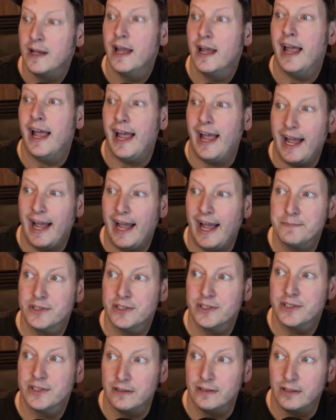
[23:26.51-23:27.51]

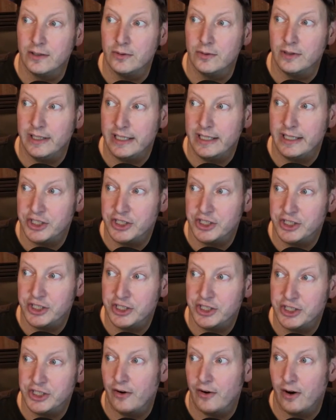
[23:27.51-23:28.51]
Absolutely check out
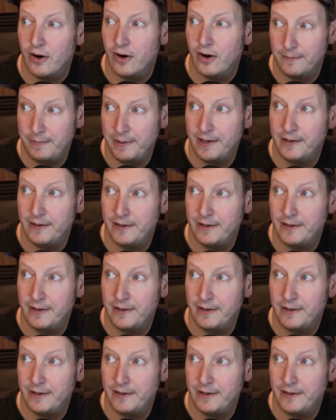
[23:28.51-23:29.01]
Archipel.